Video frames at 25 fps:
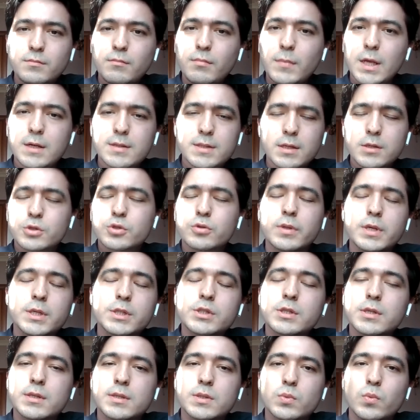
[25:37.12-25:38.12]
Central
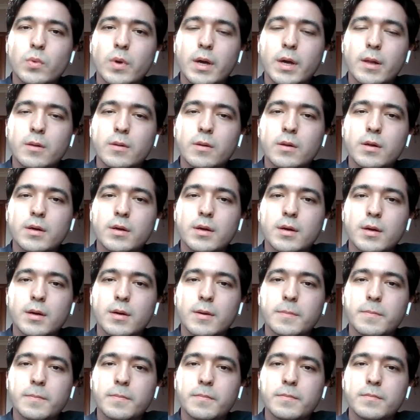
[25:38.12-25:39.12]
Asia as well.
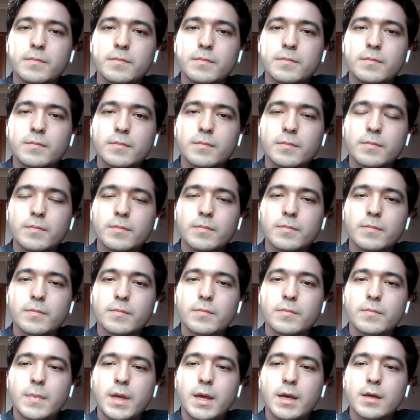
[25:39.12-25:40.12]

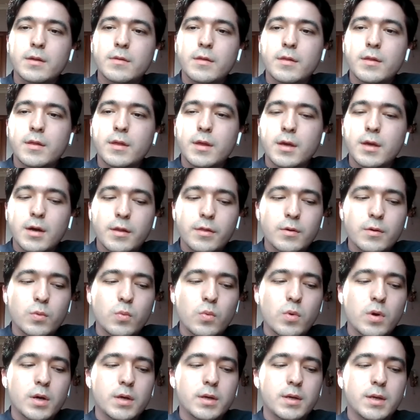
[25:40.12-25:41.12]
And the other
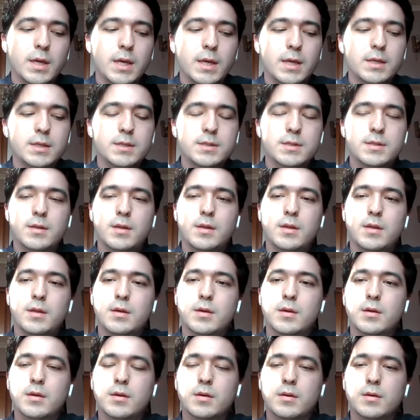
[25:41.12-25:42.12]
one is
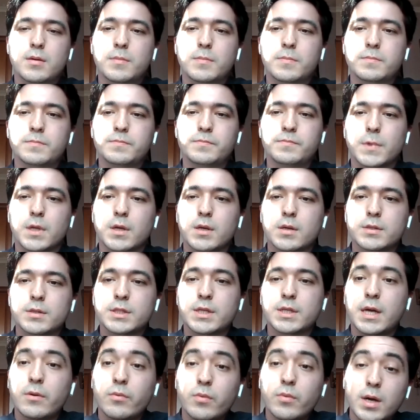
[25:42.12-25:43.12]
the
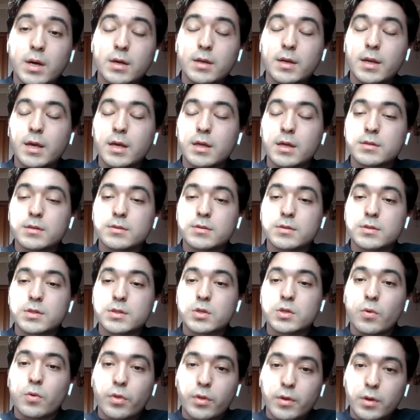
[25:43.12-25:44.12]
Taiwan and
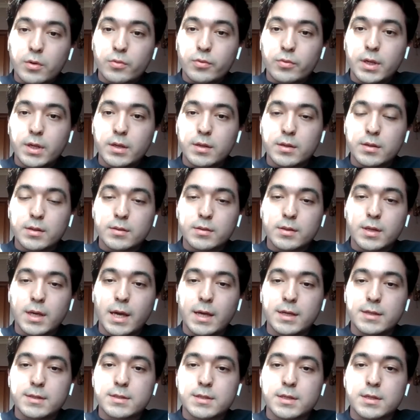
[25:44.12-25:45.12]
South Korea
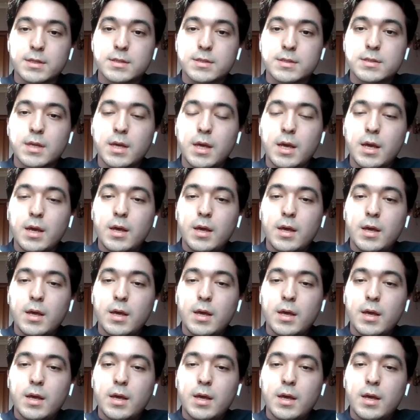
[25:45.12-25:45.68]
cases.